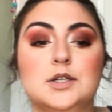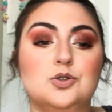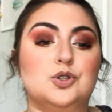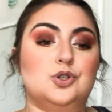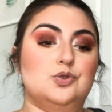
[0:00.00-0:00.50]

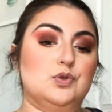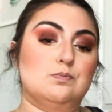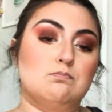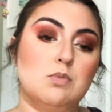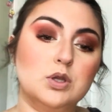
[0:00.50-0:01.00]
you can use
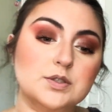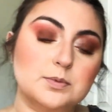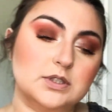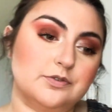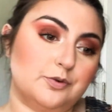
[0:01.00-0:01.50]

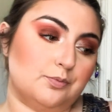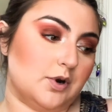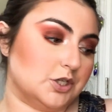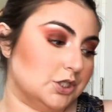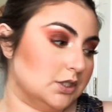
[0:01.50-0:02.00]
multiple different
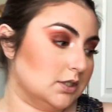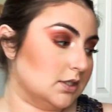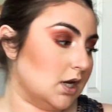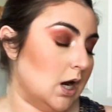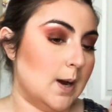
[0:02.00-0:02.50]

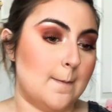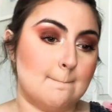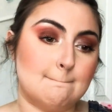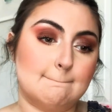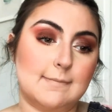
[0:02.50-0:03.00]
brushes.
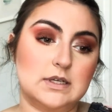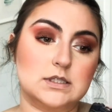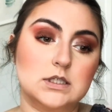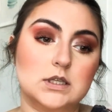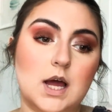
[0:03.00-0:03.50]
I
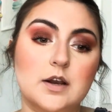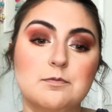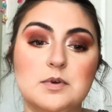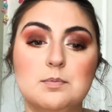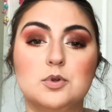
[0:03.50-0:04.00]
see a lot
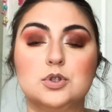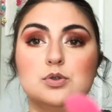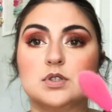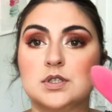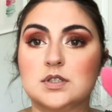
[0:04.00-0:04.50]
of people
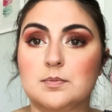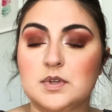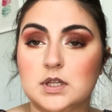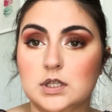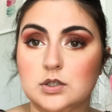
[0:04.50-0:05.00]
using
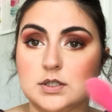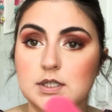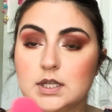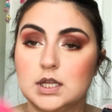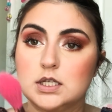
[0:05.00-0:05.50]
something that looks
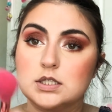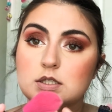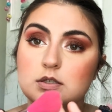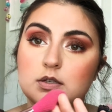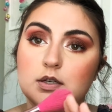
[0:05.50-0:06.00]
like
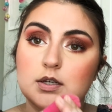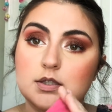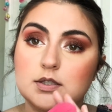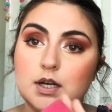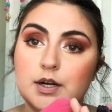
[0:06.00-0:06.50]
this.
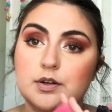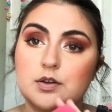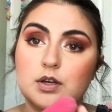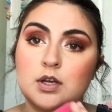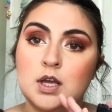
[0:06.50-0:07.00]
It's kind of,
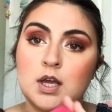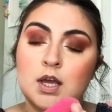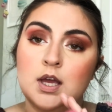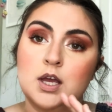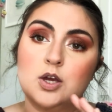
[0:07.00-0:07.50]

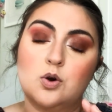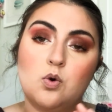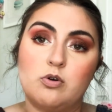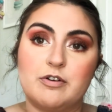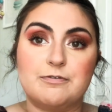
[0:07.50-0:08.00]

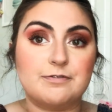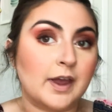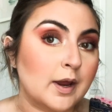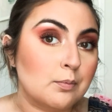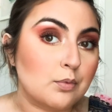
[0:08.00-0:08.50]
or a
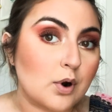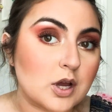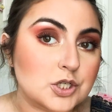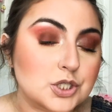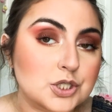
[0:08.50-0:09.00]
fan
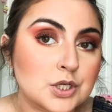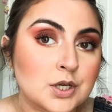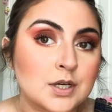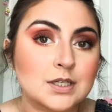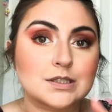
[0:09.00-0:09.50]
brush.
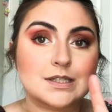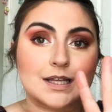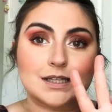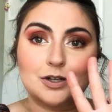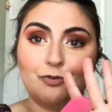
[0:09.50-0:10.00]
It's
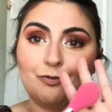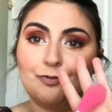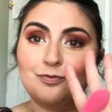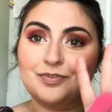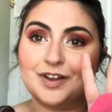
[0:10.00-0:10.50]
that little,
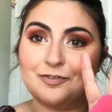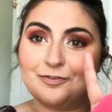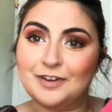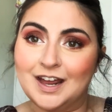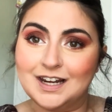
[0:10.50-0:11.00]
that
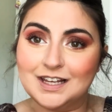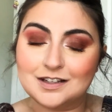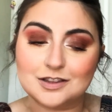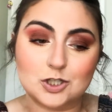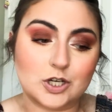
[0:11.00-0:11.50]

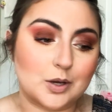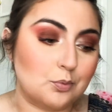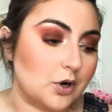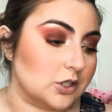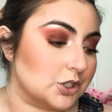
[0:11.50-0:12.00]
fanny
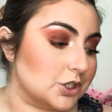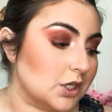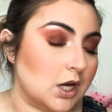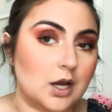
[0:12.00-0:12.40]
looking brush,